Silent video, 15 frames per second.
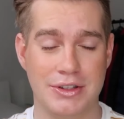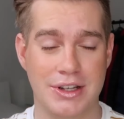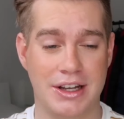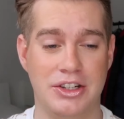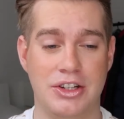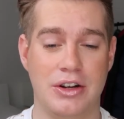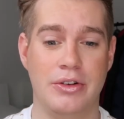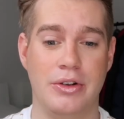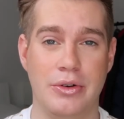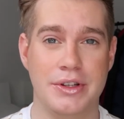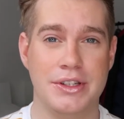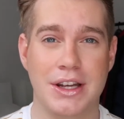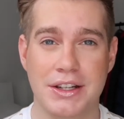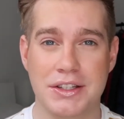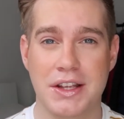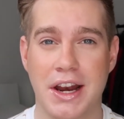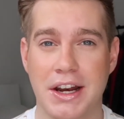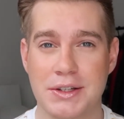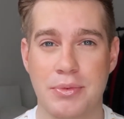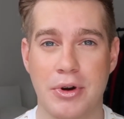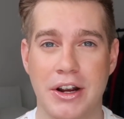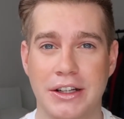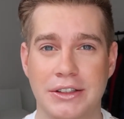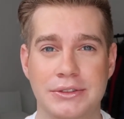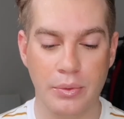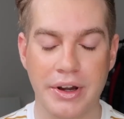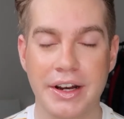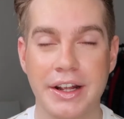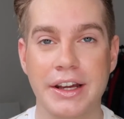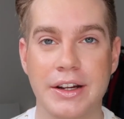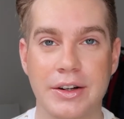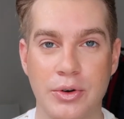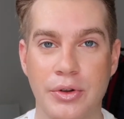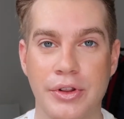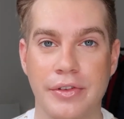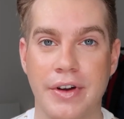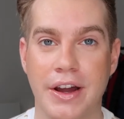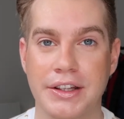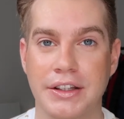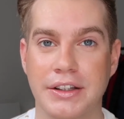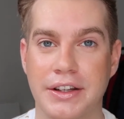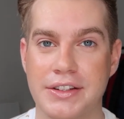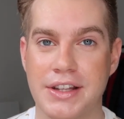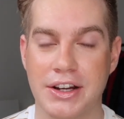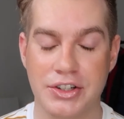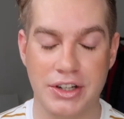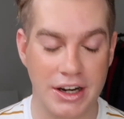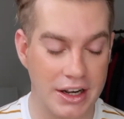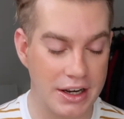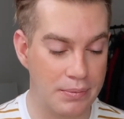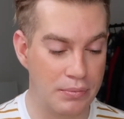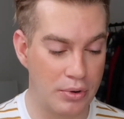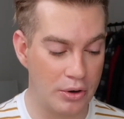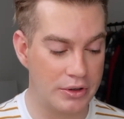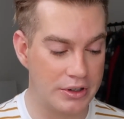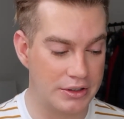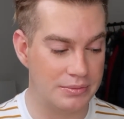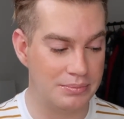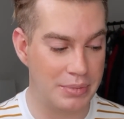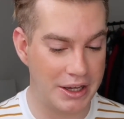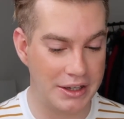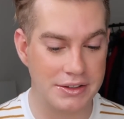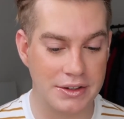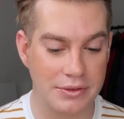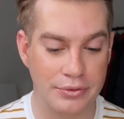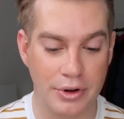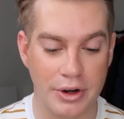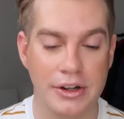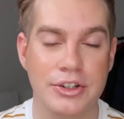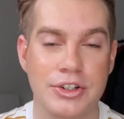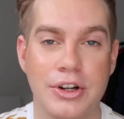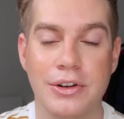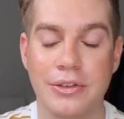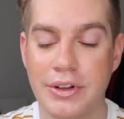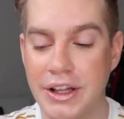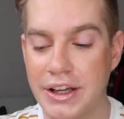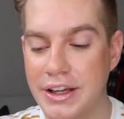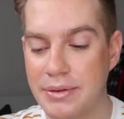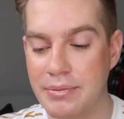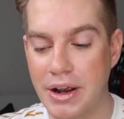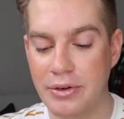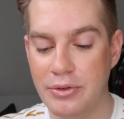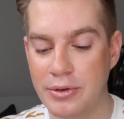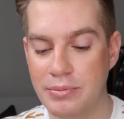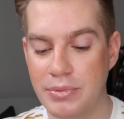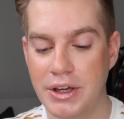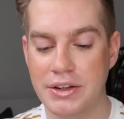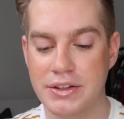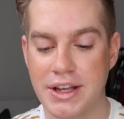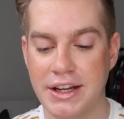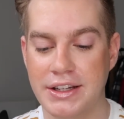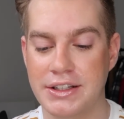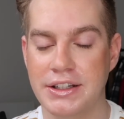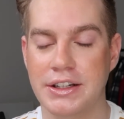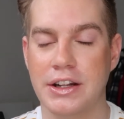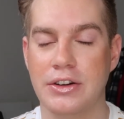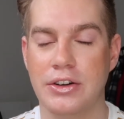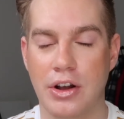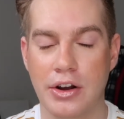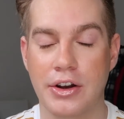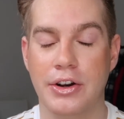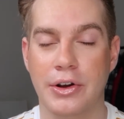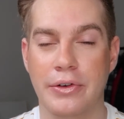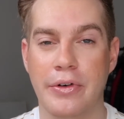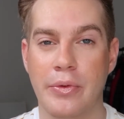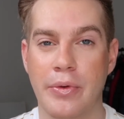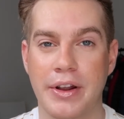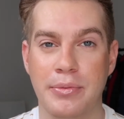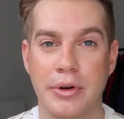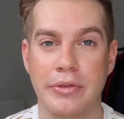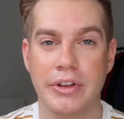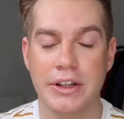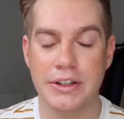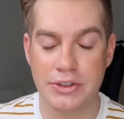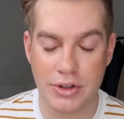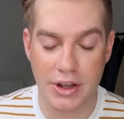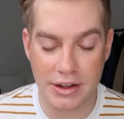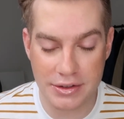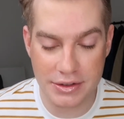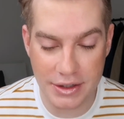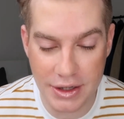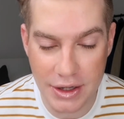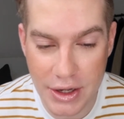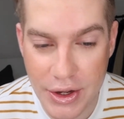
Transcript: I generally always get a setting spray. We're gonna ignore the fact that there's actually like a broken piece of furniture over there in my room because I did knock it over when moving this desk.